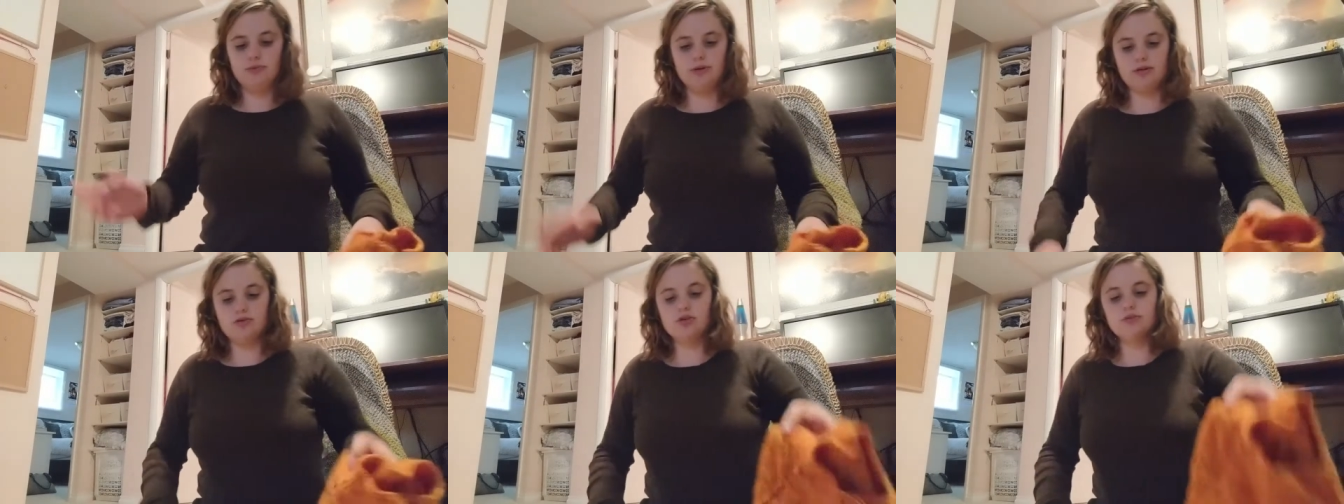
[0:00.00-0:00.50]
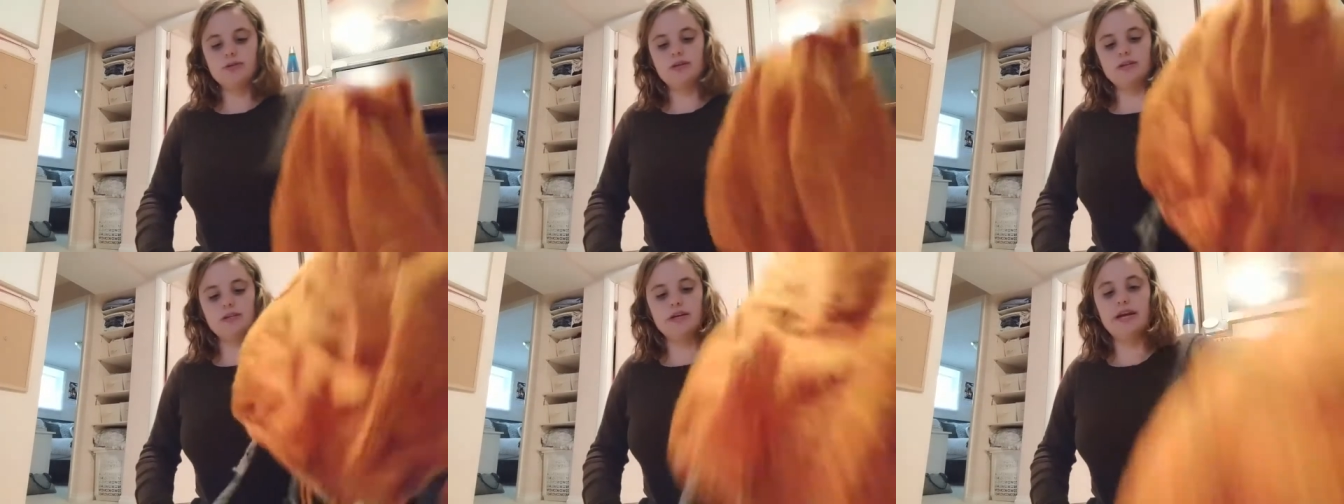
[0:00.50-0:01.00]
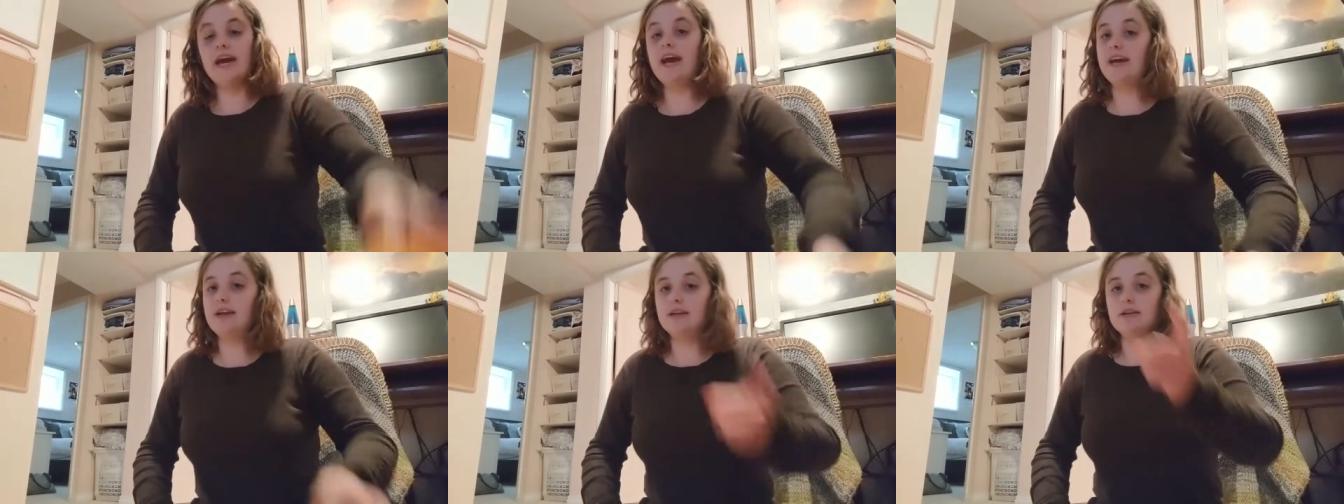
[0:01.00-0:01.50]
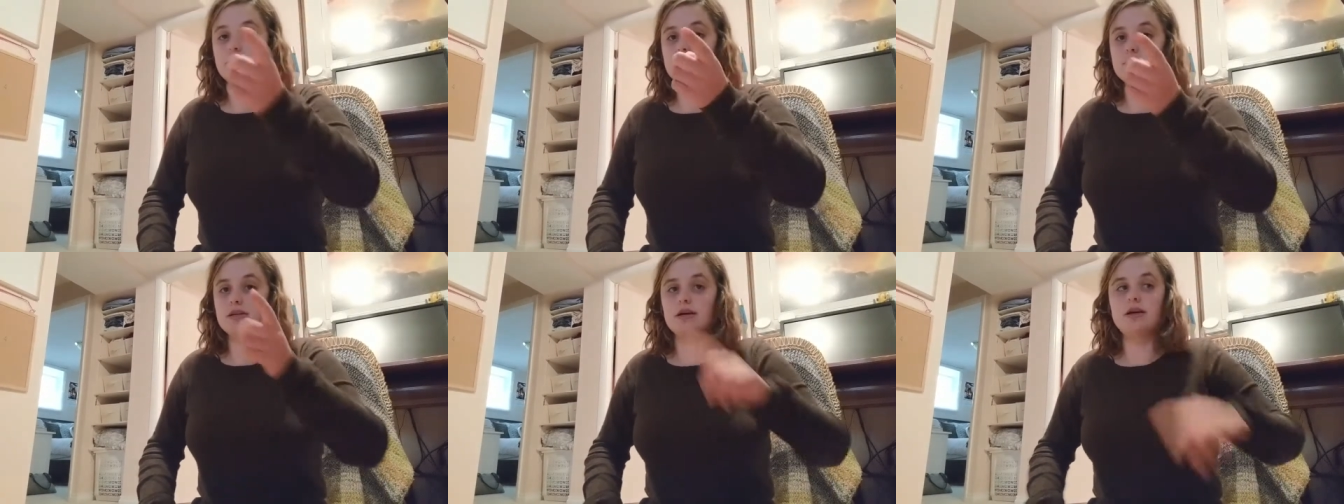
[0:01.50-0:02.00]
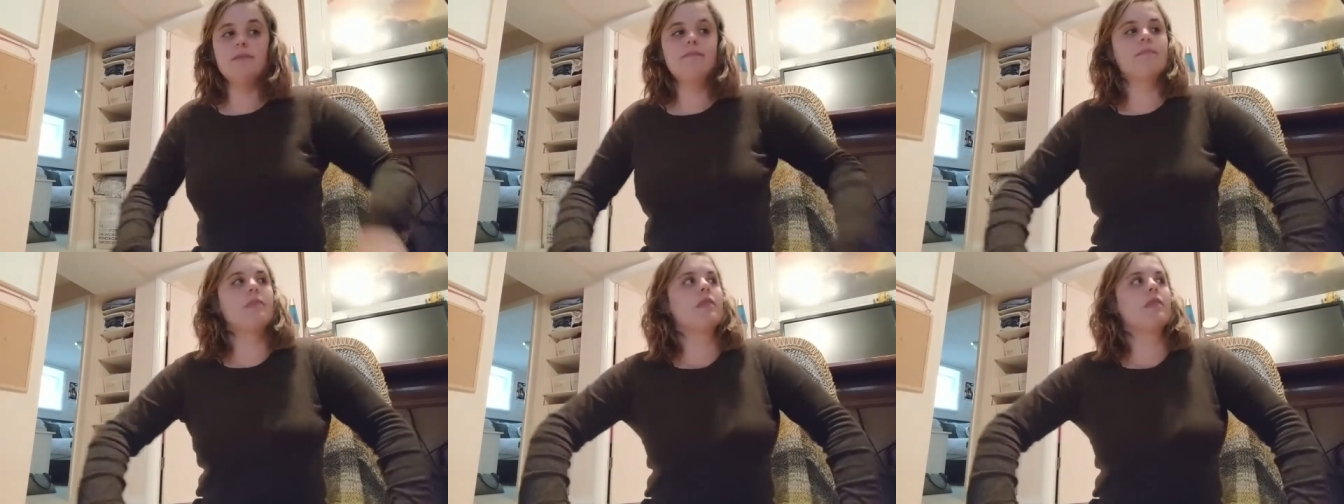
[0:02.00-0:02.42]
the picture because I edited this time.